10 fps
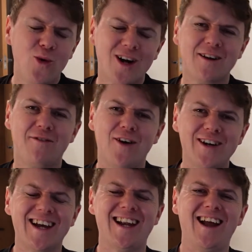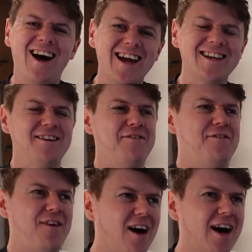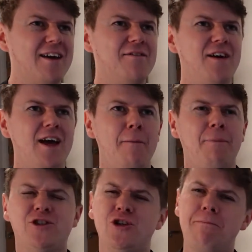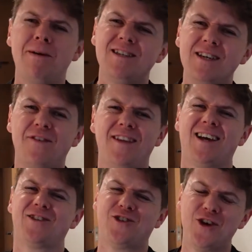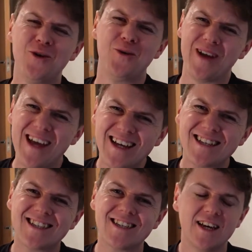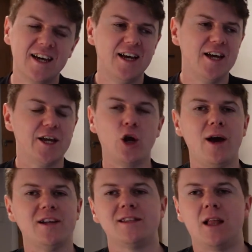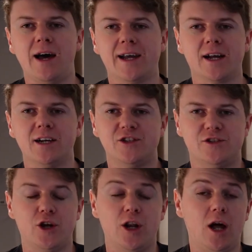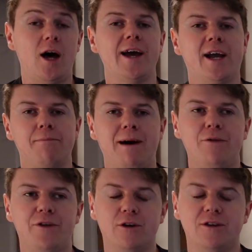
work a fucking 9 to 5, but you're busy for the next 2 weeks? You know, it's lying, guys. They're lying about